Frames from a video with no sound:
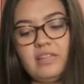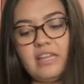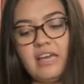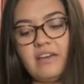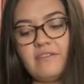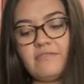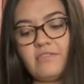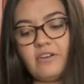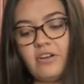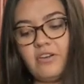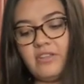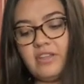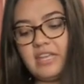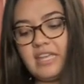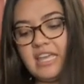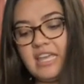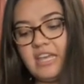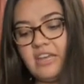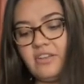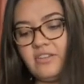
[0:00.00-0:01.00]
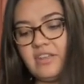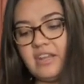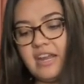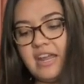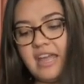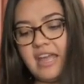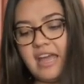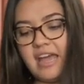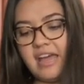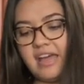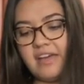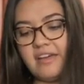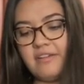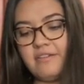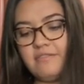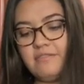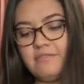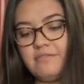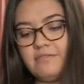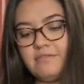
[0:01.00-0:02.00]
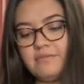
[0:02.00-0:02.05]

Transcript: that for all the kale that I have.